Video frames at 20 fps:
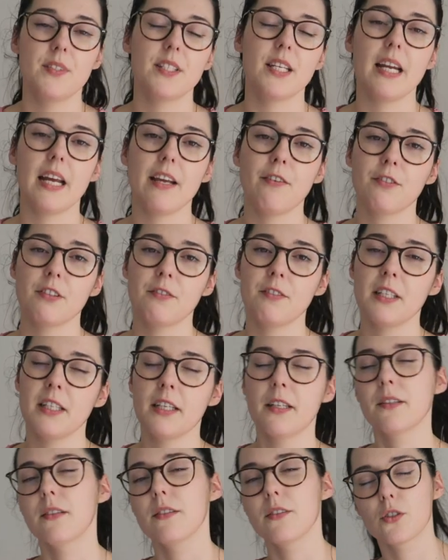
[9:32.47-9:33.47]
Today for a
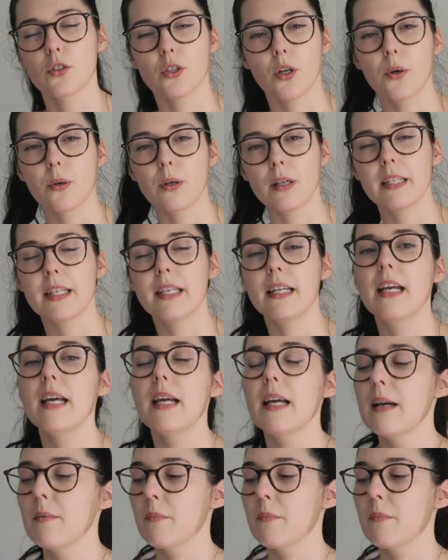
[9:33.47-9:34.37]
video, totally.